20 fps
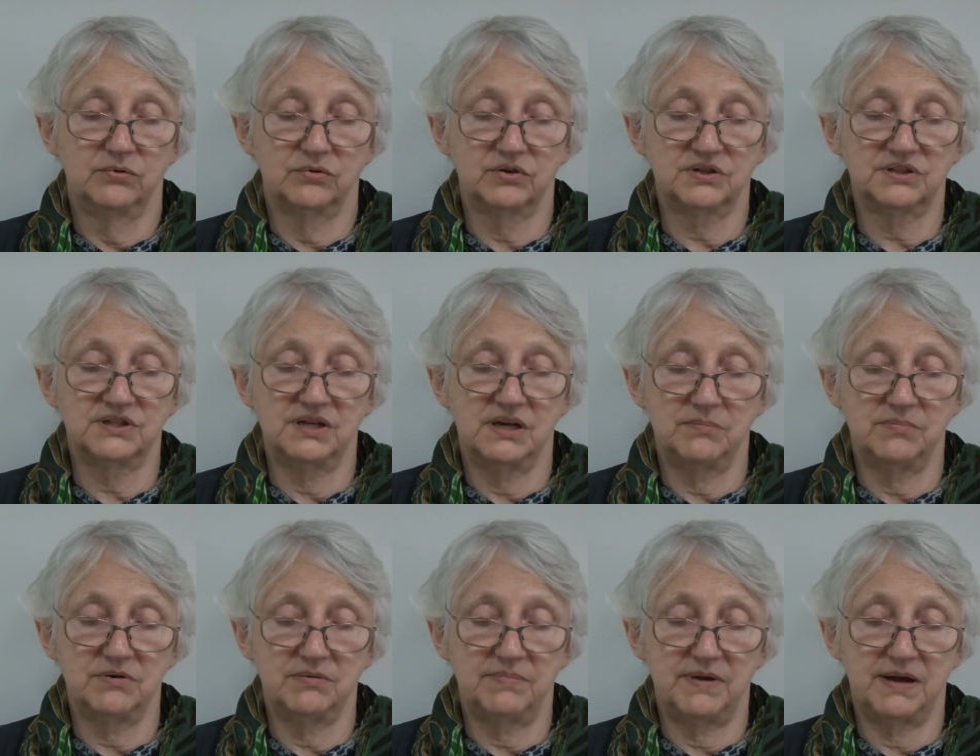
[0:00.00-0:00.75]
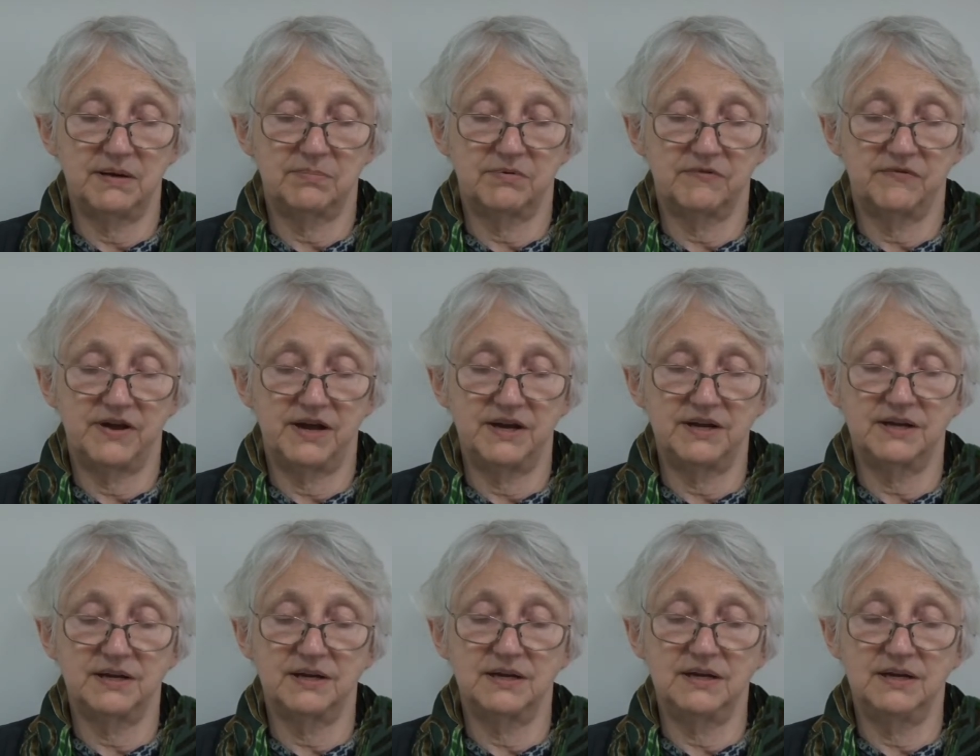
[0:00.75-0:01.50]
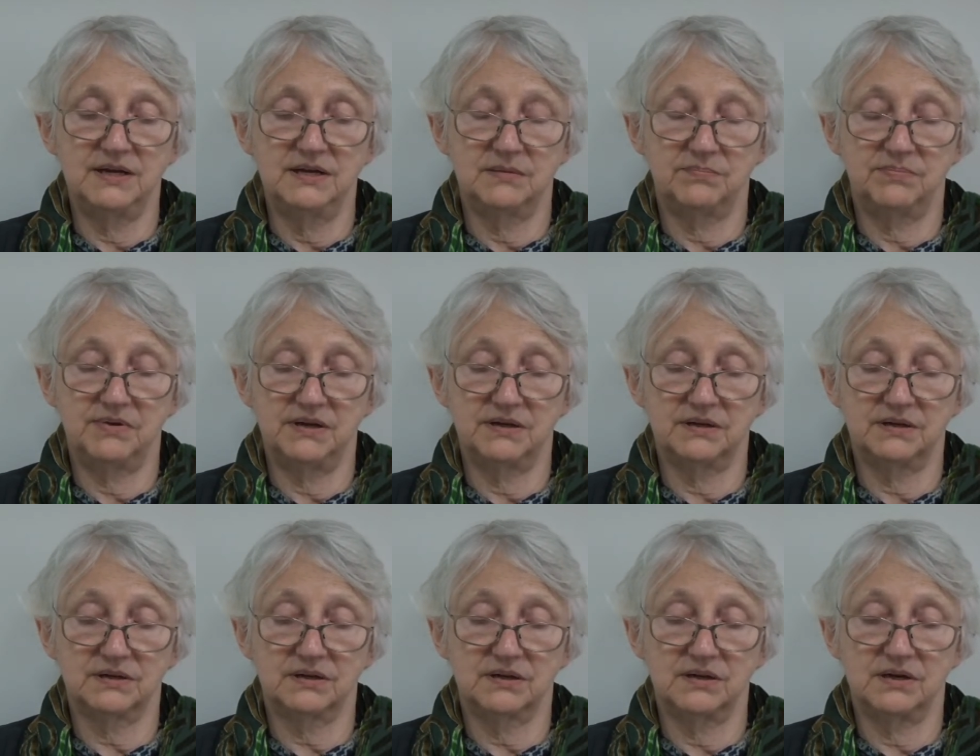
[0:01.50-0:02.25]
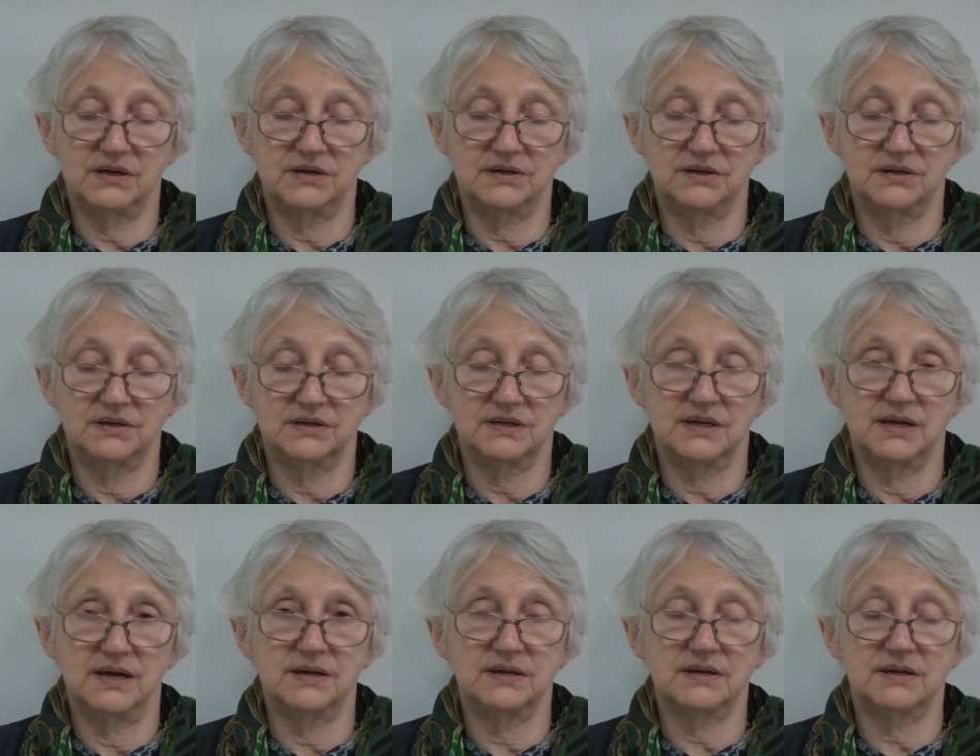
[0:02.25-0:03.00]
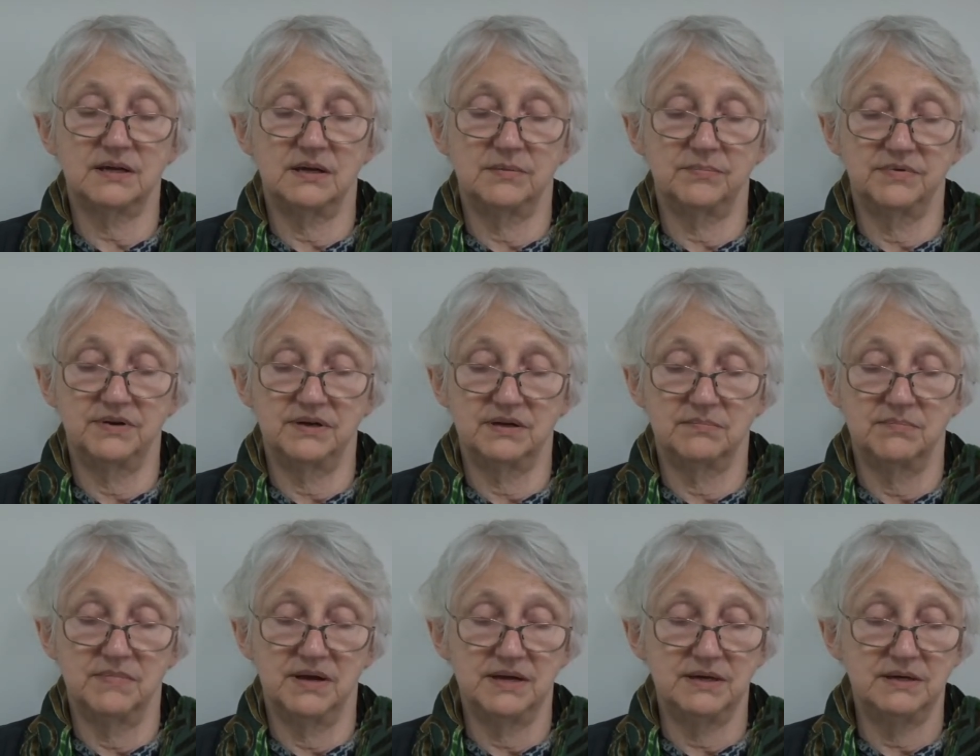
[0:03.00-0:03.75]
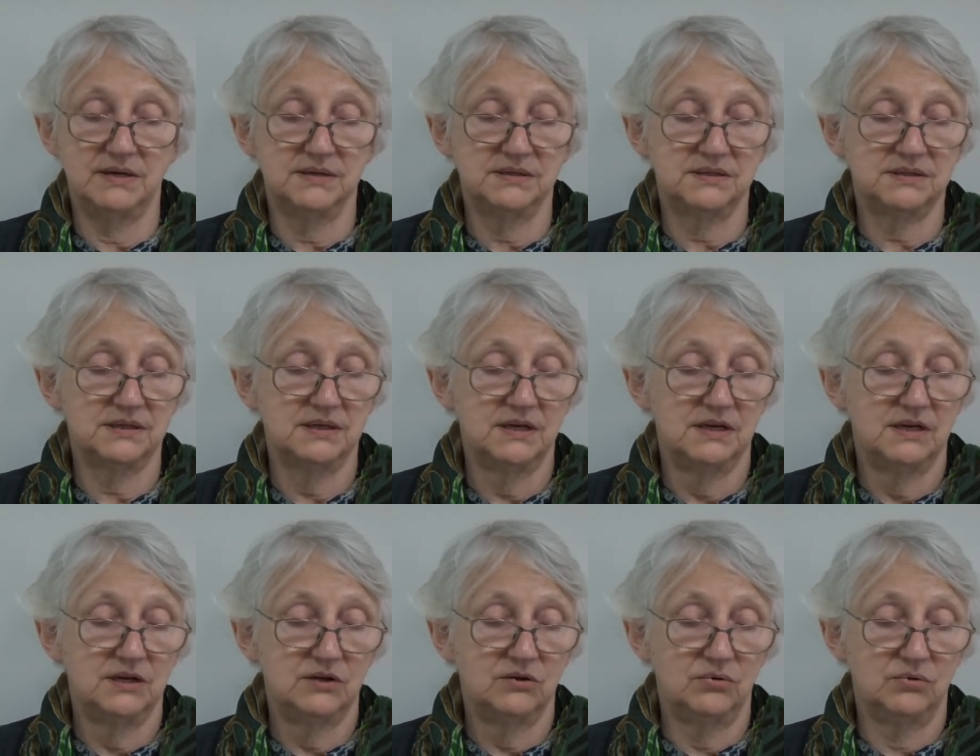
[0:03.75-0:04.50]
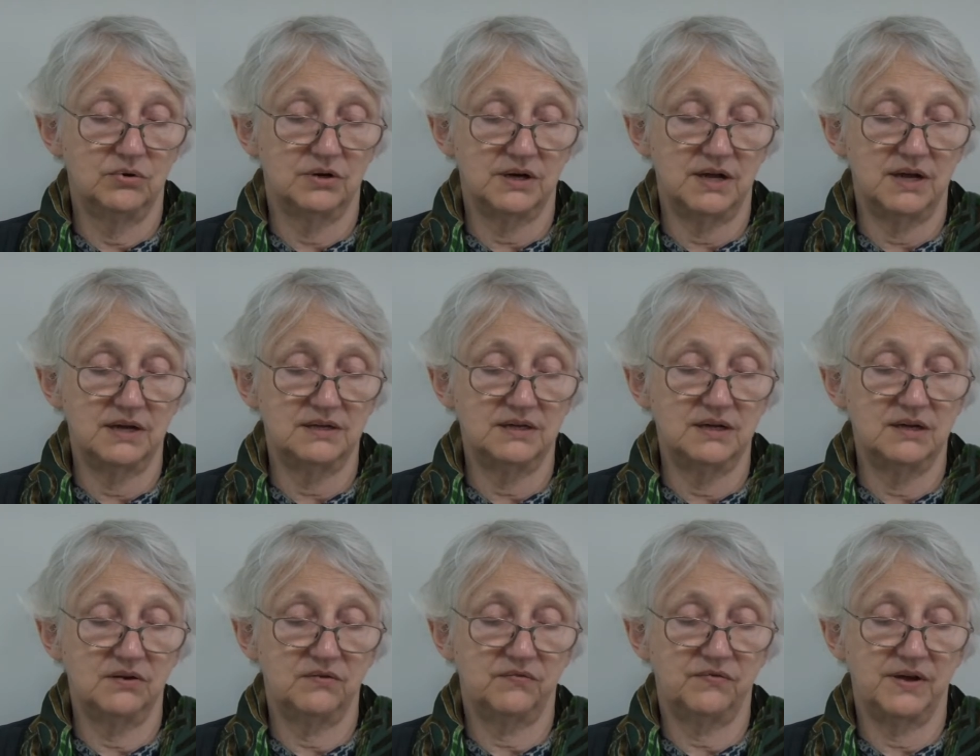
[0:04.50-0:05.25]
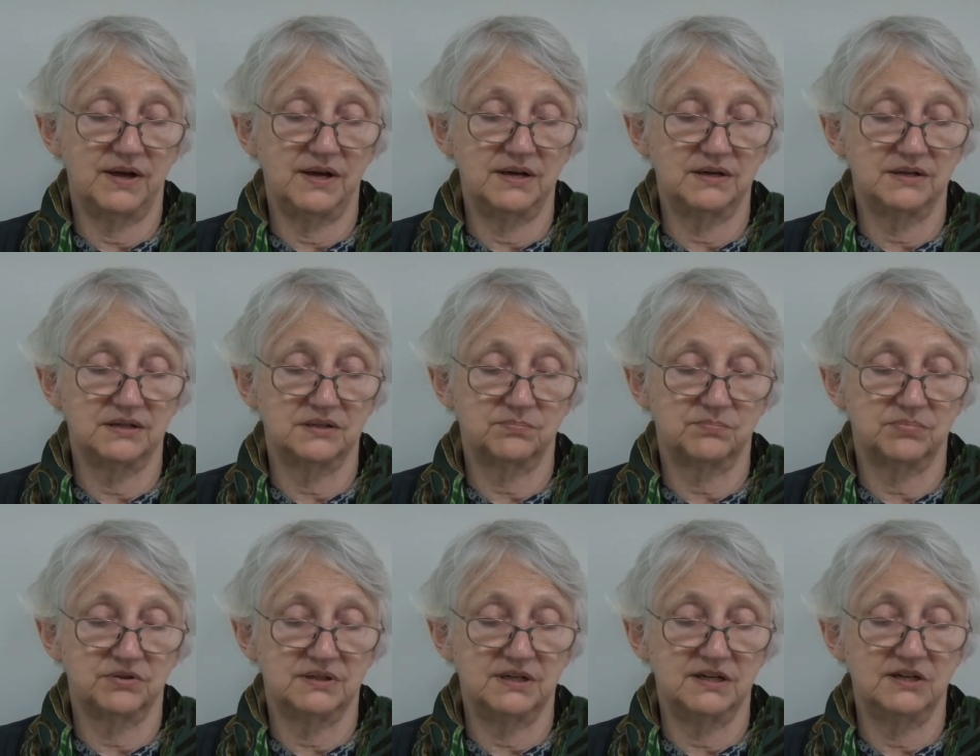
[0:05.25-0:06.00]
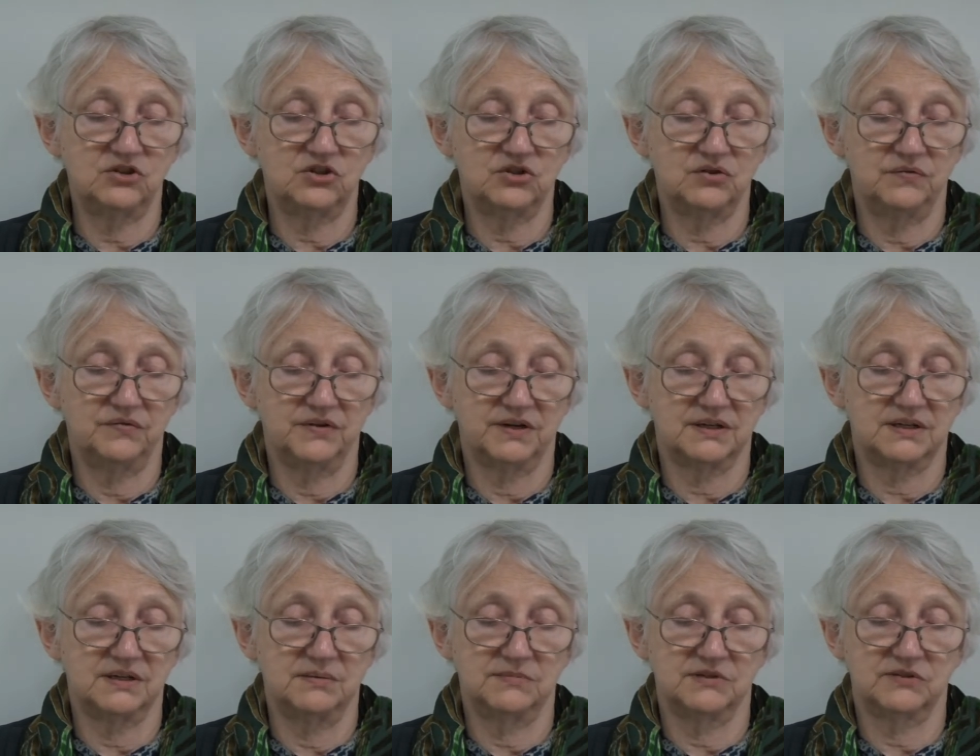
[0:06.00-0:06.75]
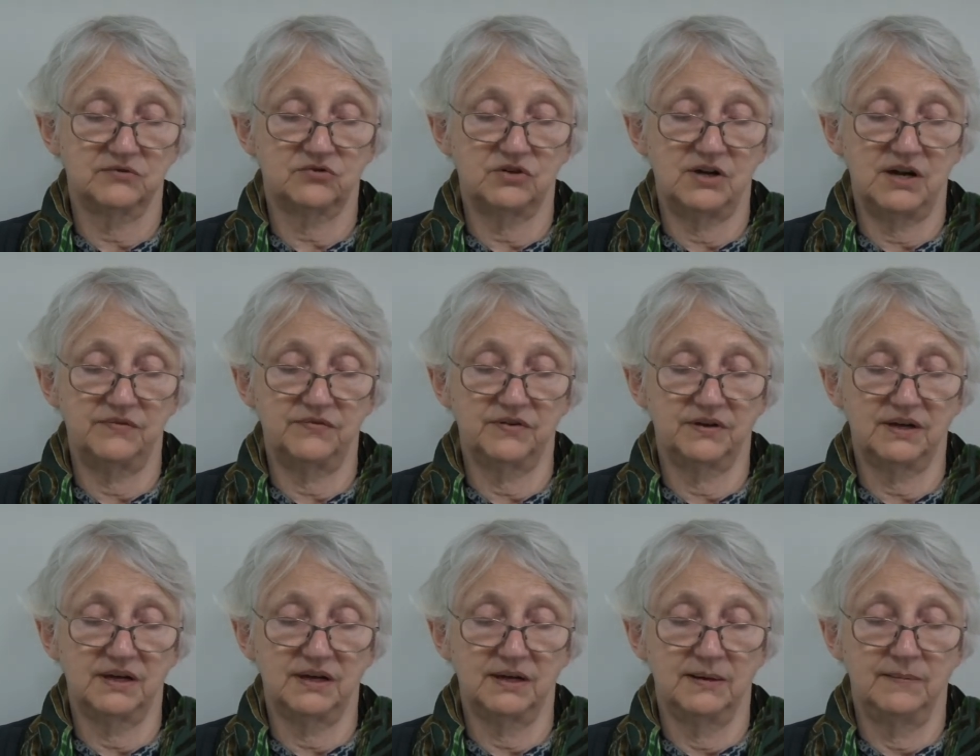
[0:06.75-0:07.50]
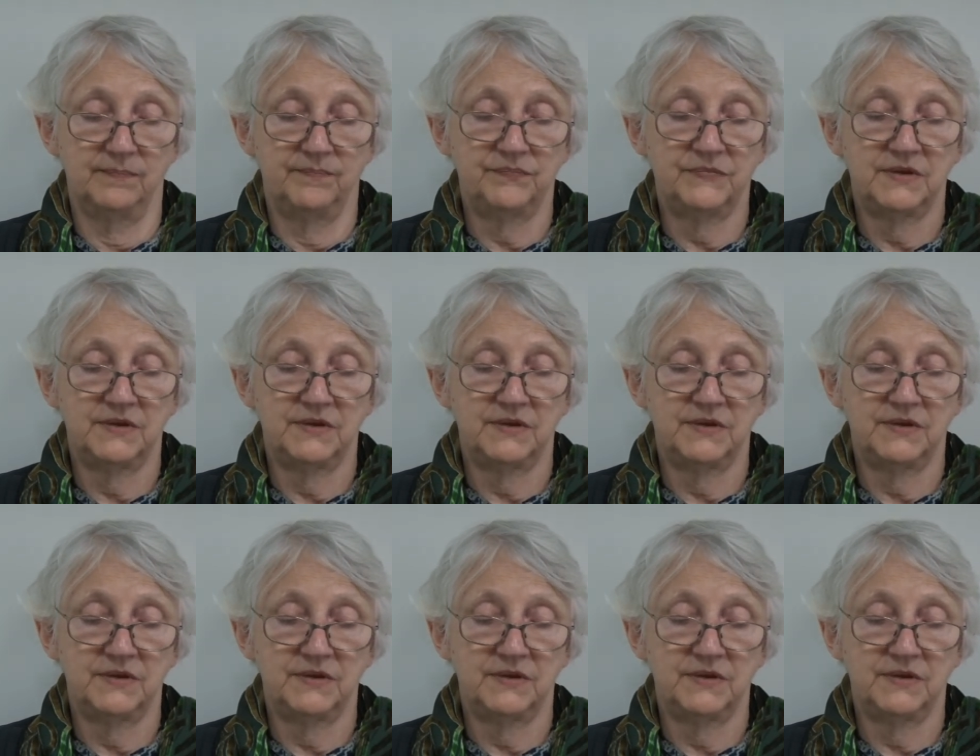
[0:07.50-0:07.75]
For example, by providing an independent guardian to unaccompanied minors who are identified as potential victims of trafficking.